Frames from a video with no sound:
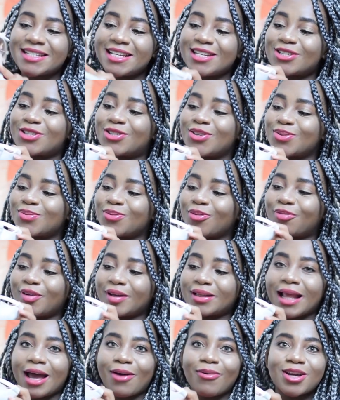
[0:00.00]
These shoes will
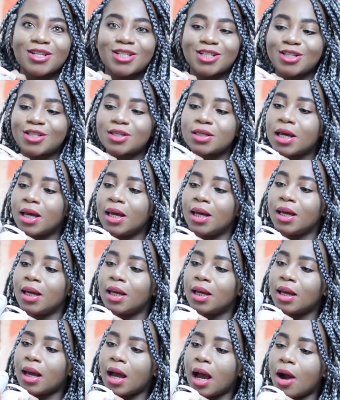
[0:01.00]
fit like when she's,
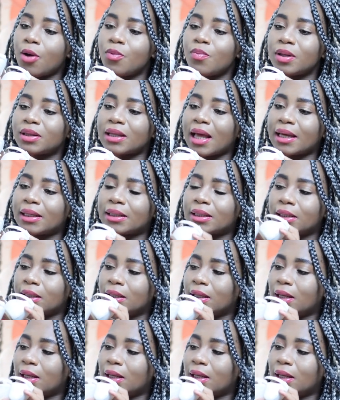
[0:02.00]
how, like,